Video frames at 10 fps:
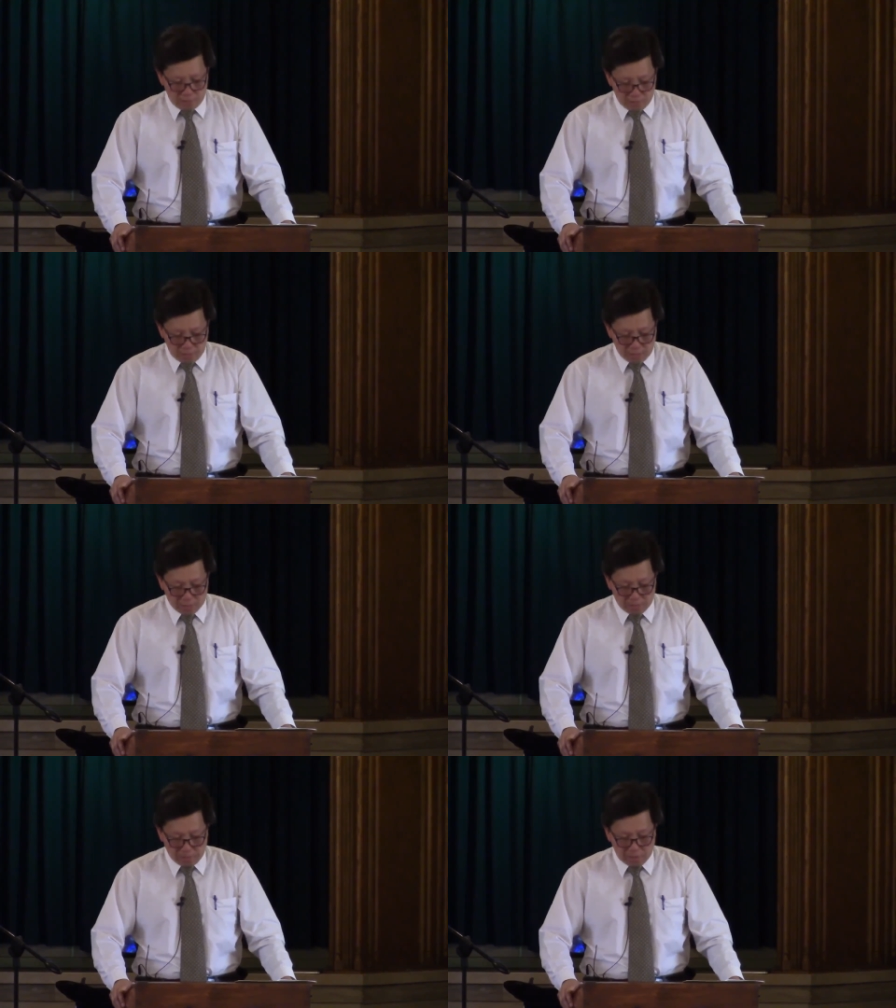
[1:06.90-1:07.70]
is
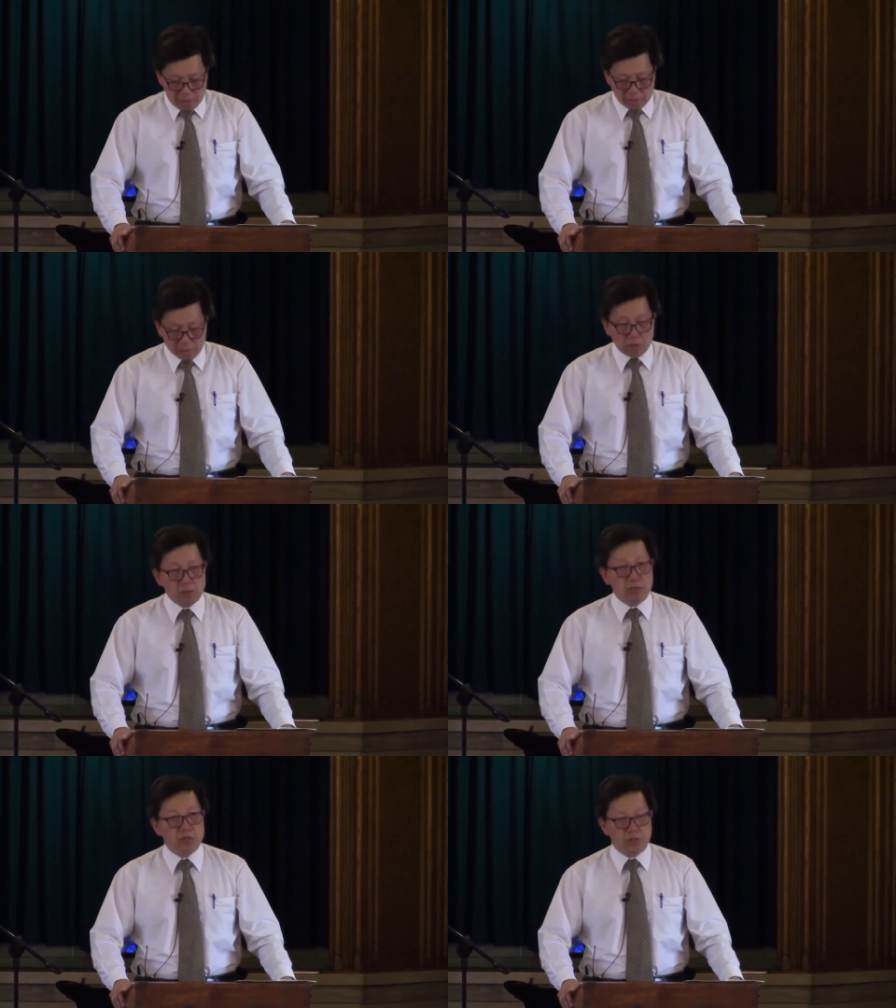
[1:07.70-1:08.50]
about
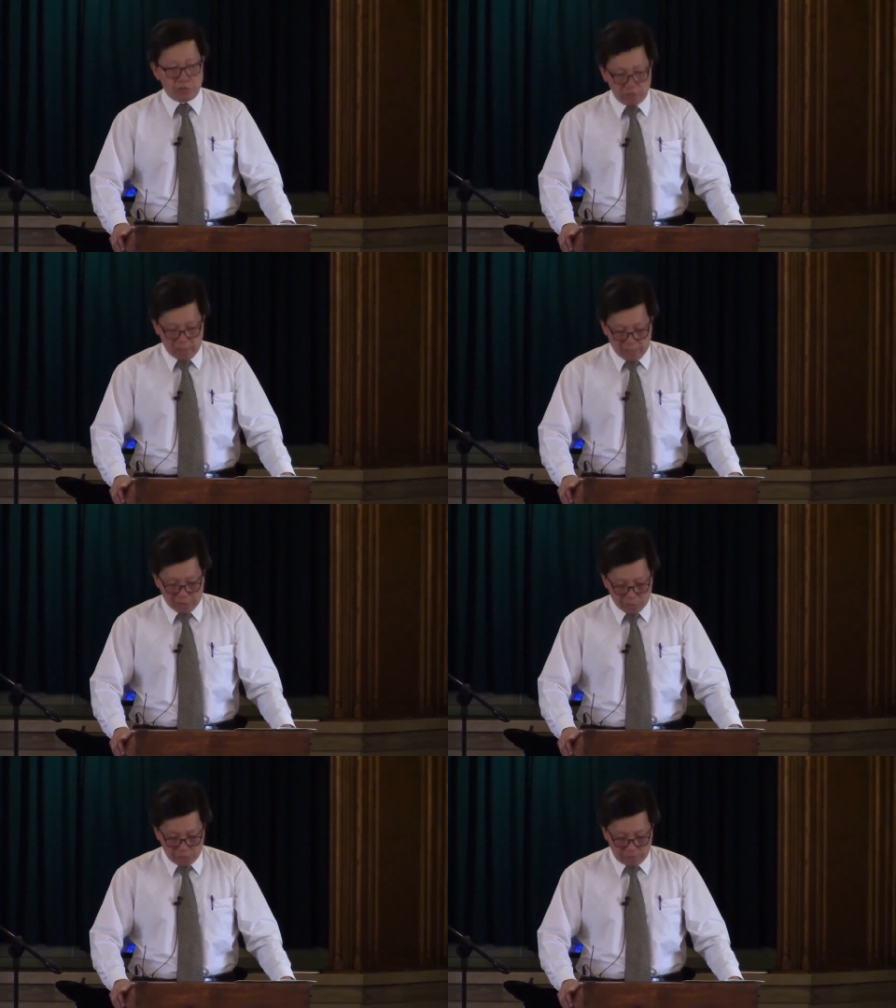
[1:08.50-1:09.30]
unconditional
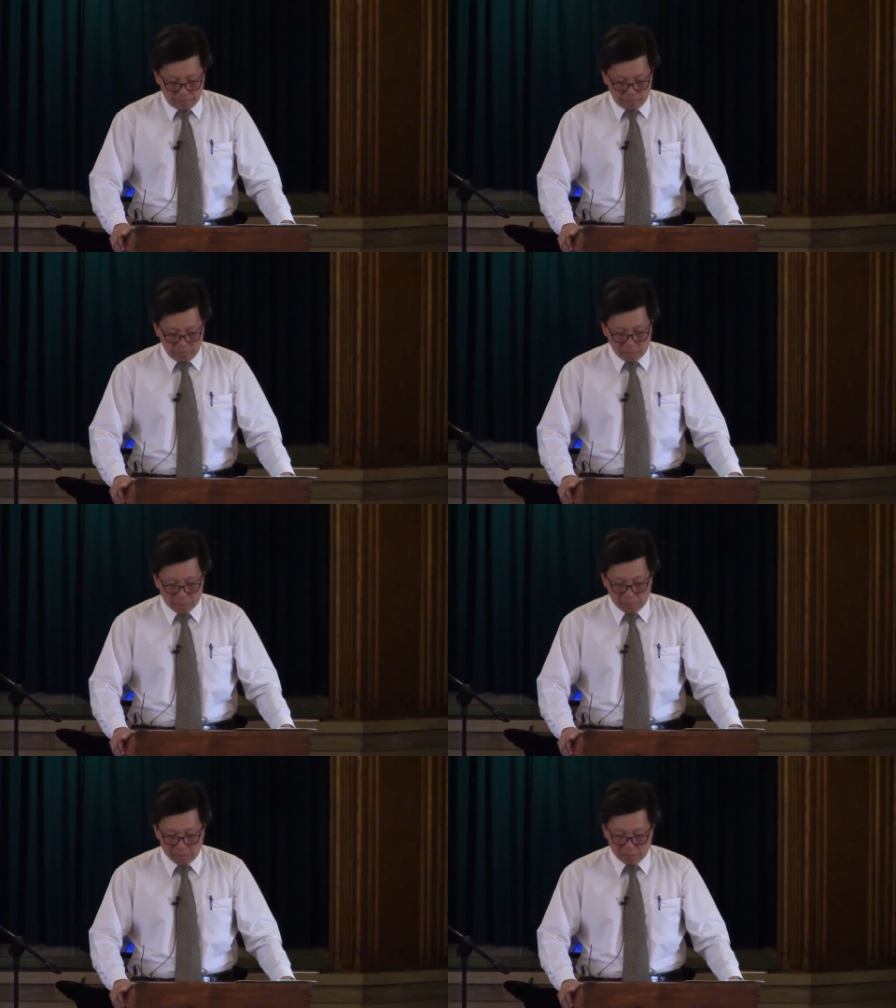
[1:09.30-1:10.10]
election. It
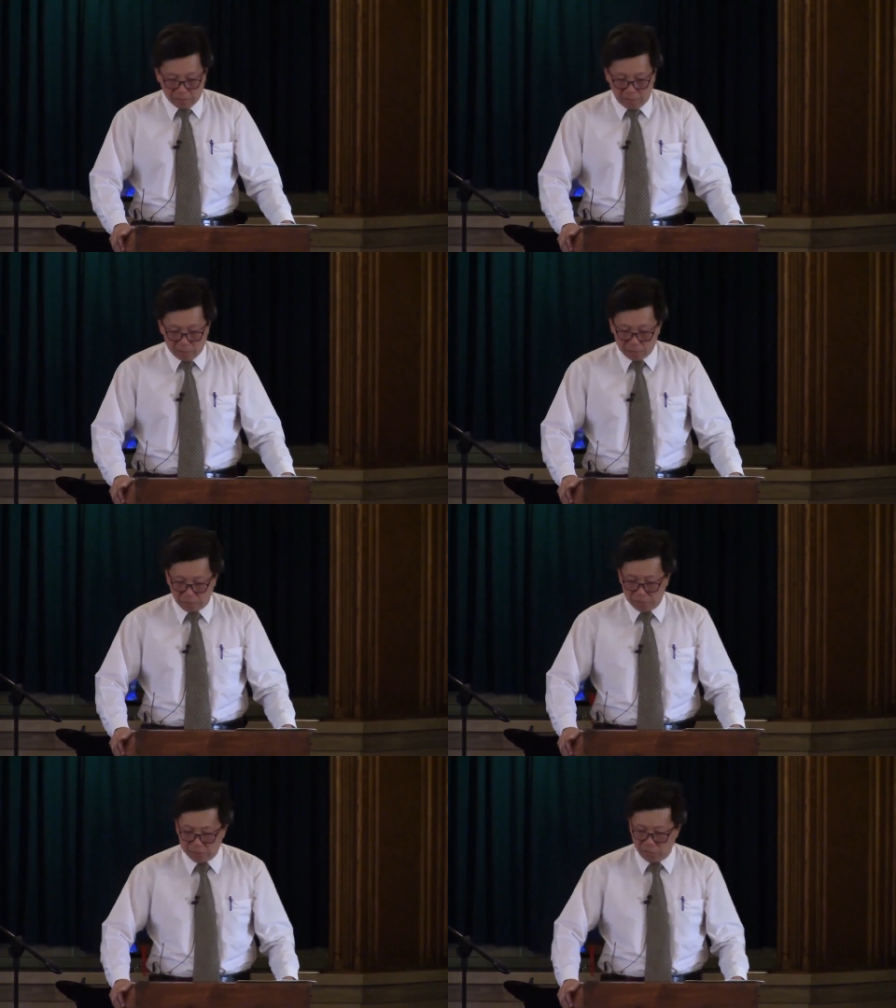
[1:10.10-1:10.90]
speaks of God's
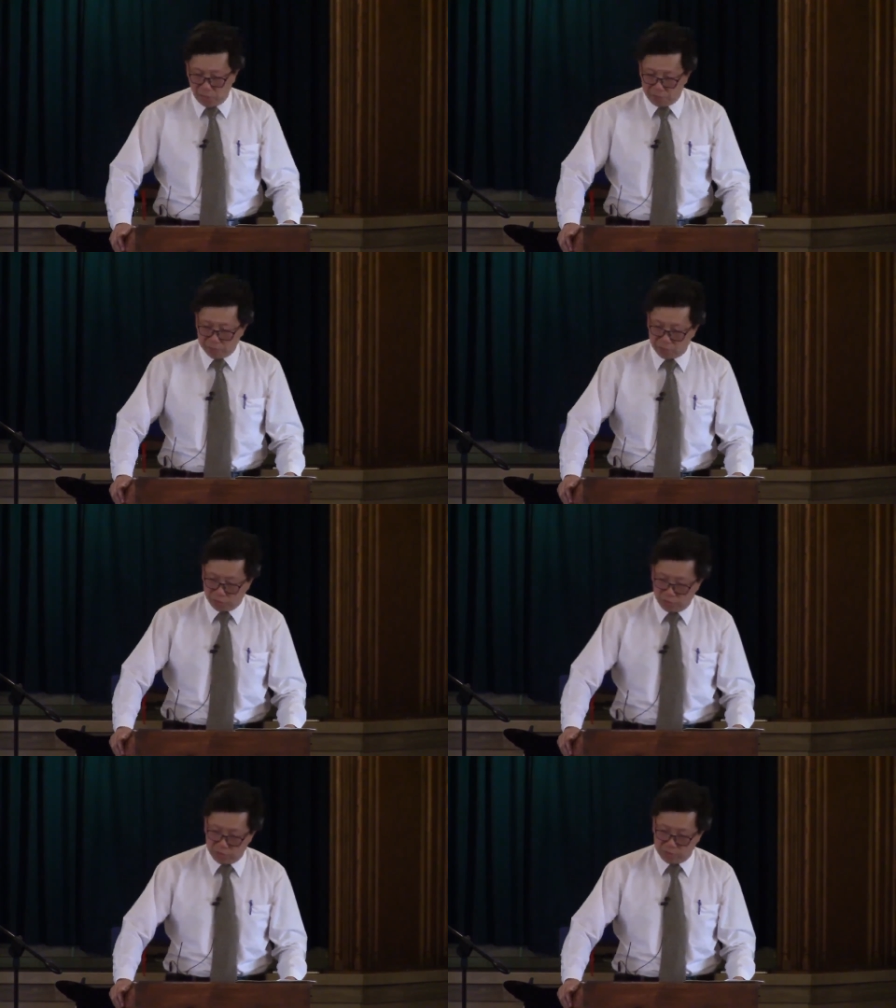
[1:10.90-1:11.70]
free sovereign
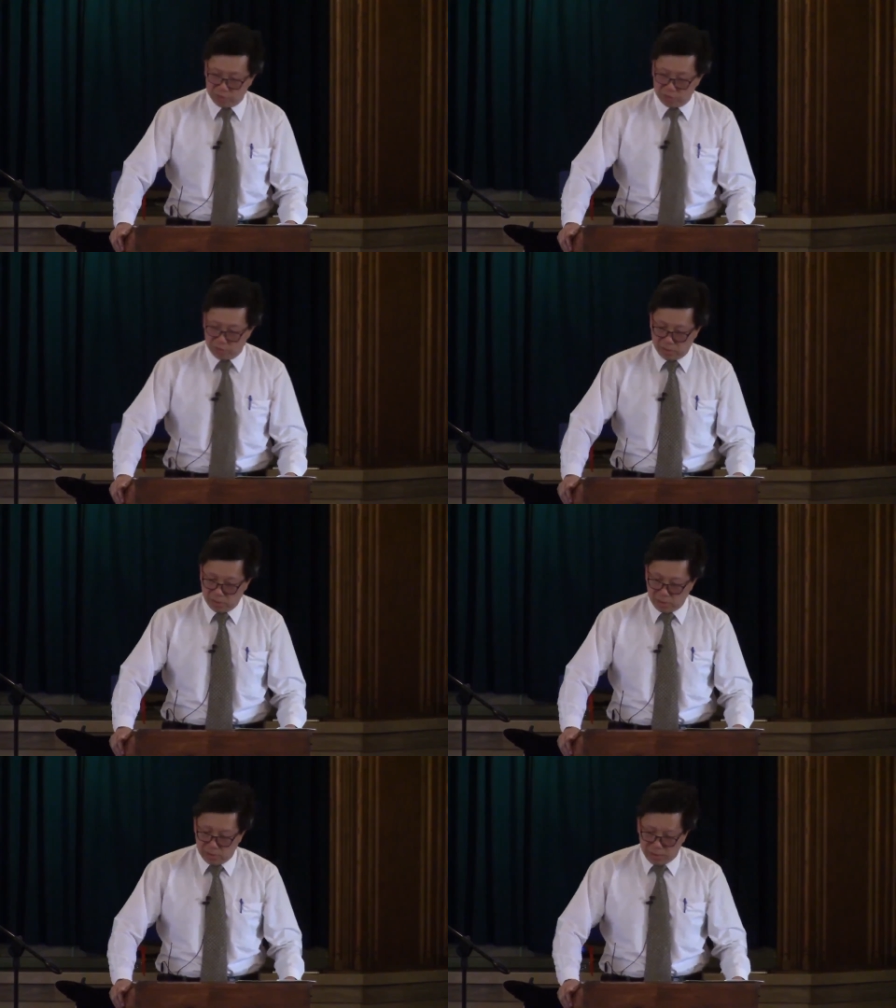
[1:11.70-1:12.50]
choice
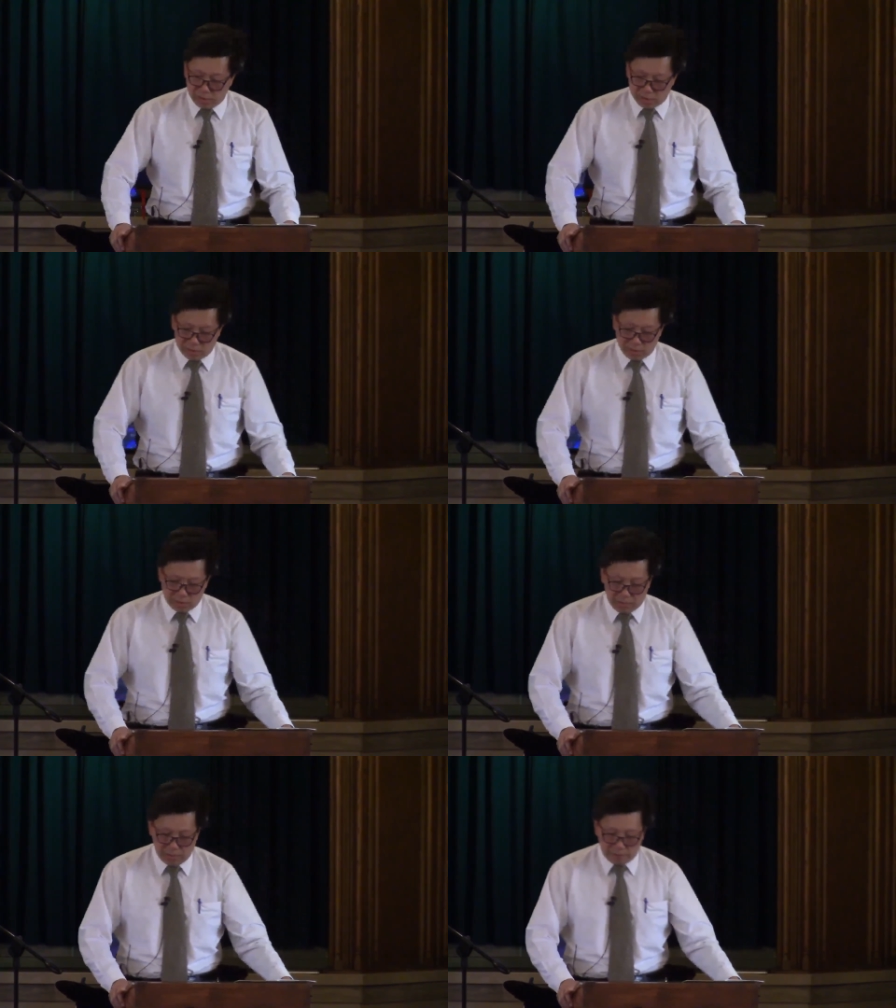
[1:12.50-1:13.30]
in the
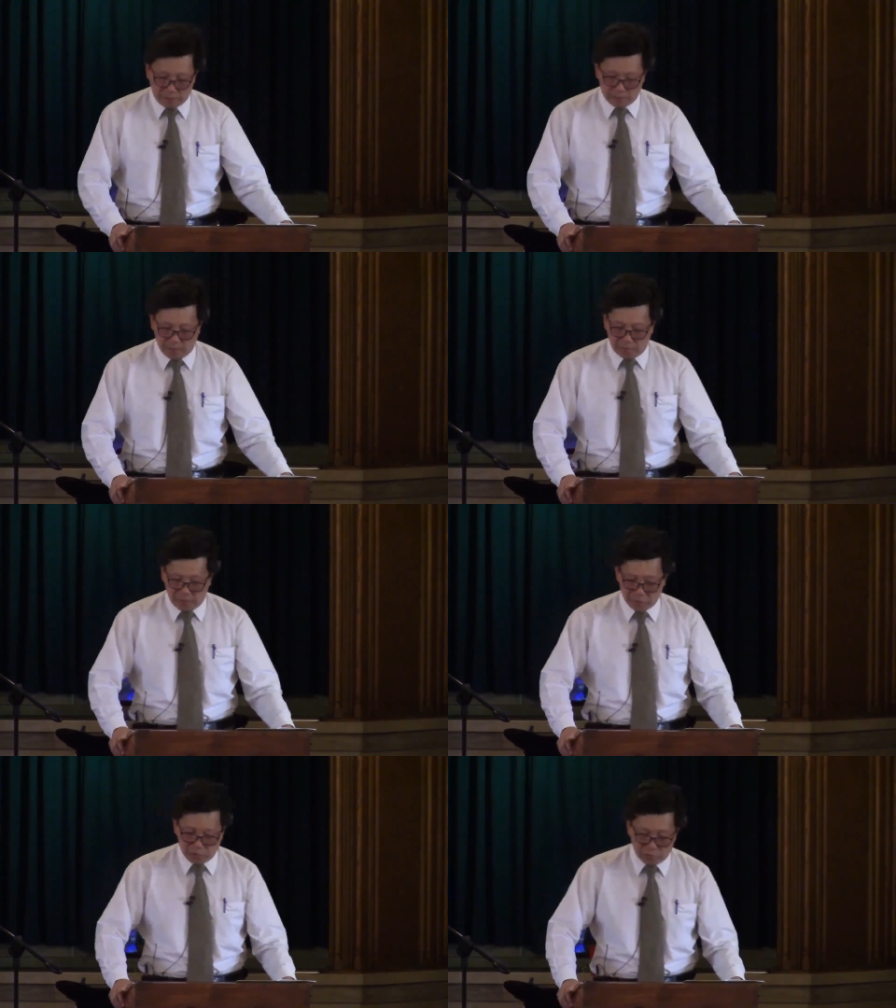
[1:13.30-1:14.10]
safe
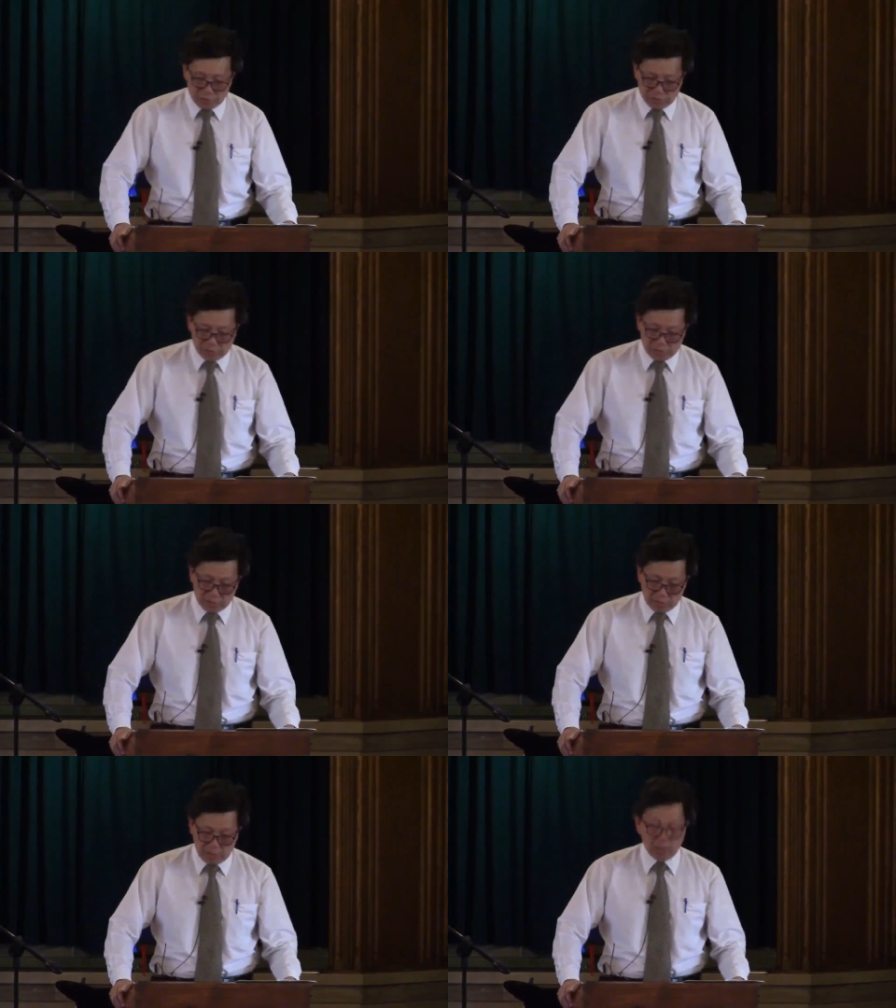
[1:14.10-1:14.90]
salvation of
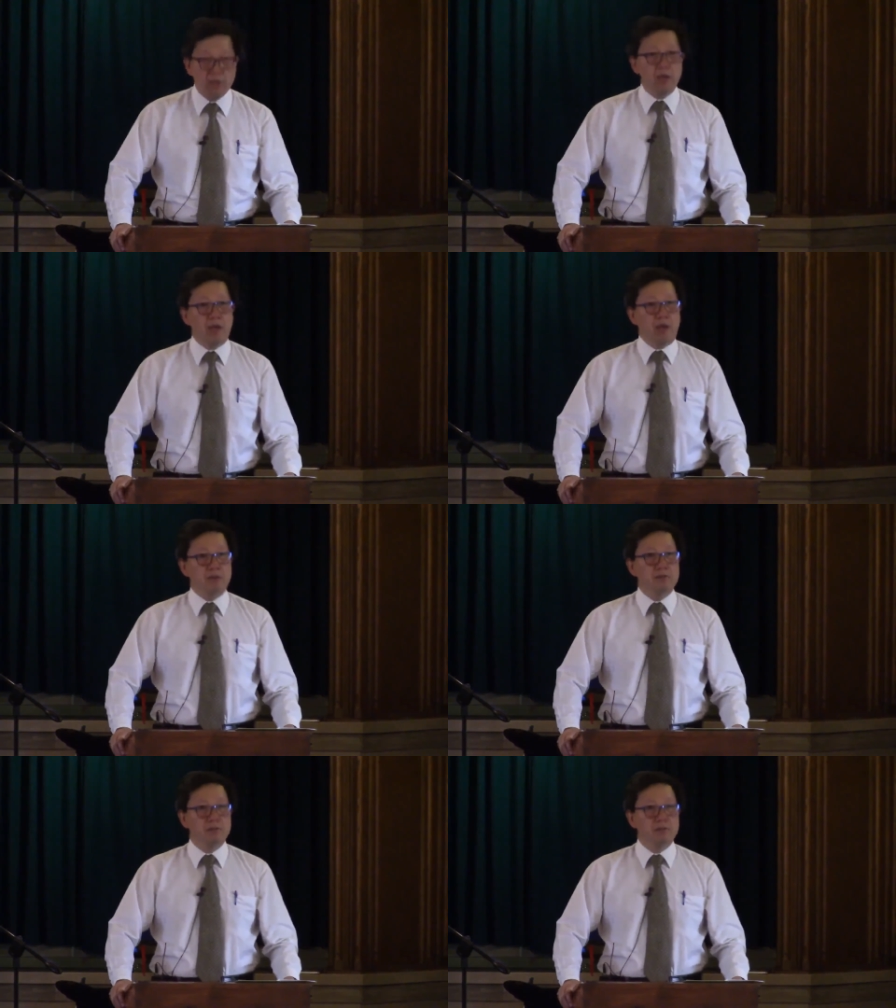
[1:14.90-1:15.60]
sinners. L,